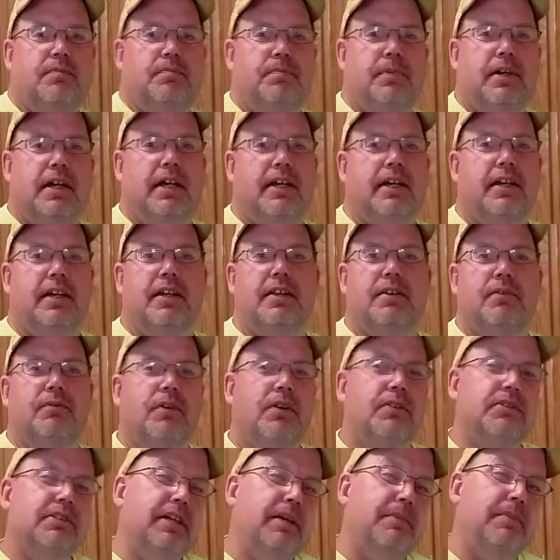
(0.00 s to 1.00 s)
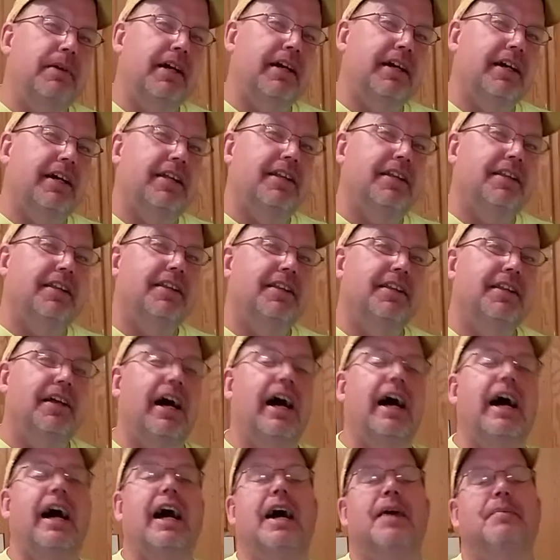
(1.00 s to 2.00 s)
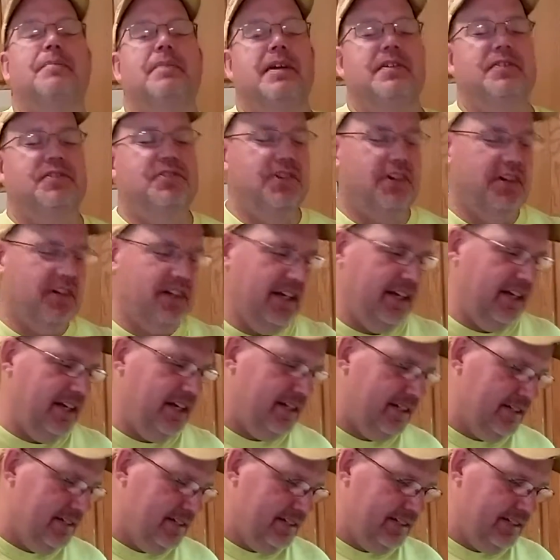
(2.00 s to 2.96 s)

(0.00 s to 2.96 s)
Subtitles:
Making, what was I making? Beef jerky.